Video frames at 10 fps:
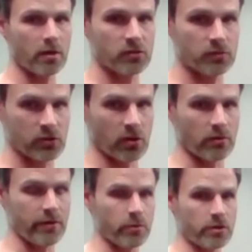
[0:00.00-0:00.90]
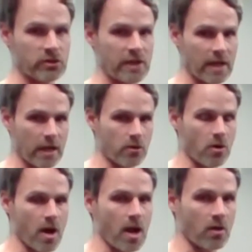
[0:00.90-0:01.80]
certainly when you're singing,
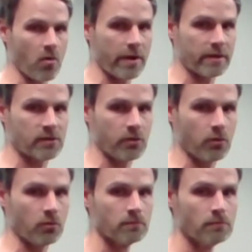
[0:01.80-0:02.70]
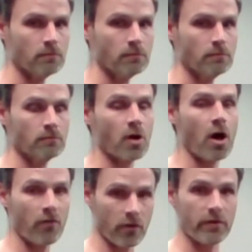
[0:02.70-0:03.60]
you're not going to
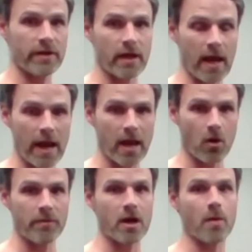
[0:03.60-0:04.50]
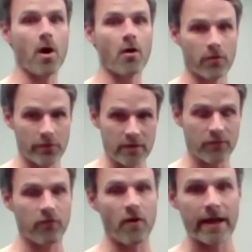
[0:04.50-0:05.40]
overly inhale, become overly
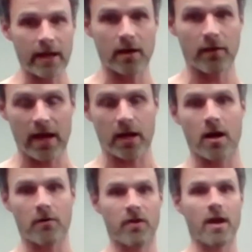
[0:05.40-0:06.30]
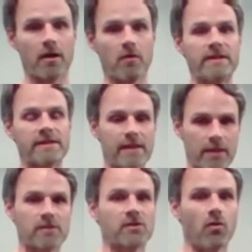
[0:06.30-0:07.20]
inflated and that kind of thing. And we see
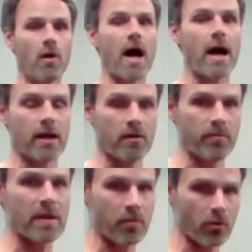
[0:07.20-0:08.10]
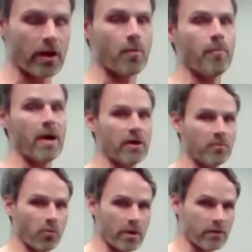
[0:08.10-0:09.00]
this a lot in people that are belly
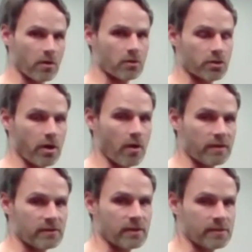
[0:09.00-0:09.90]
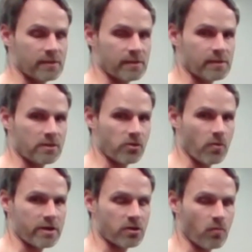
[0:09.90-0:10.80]
breathers. It's the
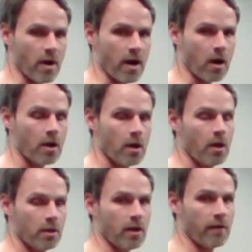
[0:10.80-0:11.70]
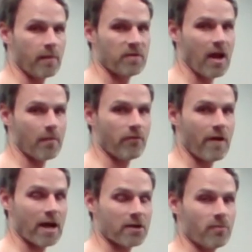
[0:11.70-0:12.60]
situation where the abdominal
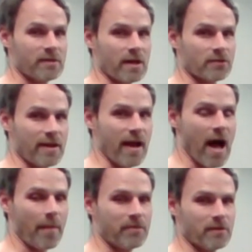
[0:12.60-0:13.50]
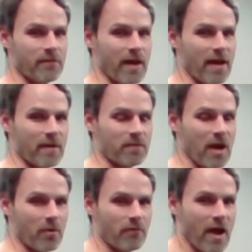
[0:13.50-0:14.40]
vacuum is actually the opposite of that. The
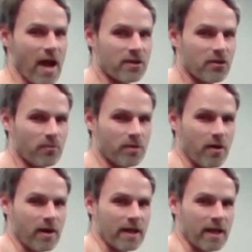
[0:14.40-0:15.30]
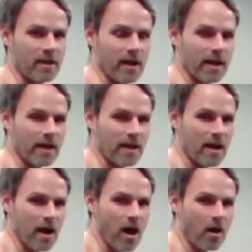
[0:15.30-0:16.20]
abdominal vacuum, I get
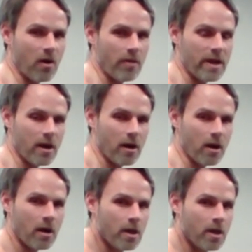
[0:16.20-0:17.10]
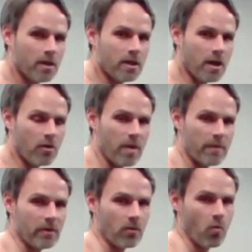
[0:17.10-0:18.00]
kind of hollow here, and
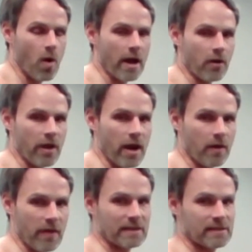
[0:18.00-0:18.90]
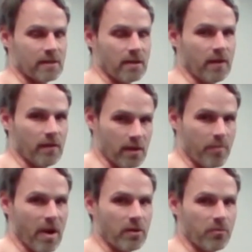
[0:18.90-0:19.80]
maybe a little wider there. And that's in the
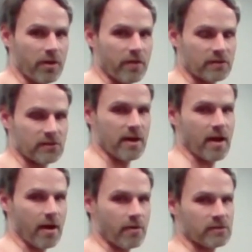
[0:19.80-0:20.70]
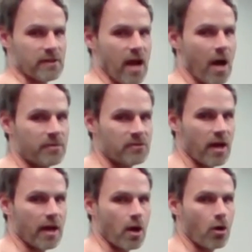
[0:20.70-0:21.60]
belly breathing scenario. It's the
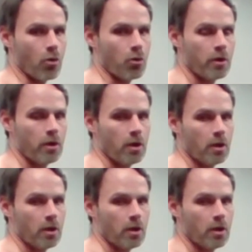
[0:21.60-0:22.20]
opposite. I go,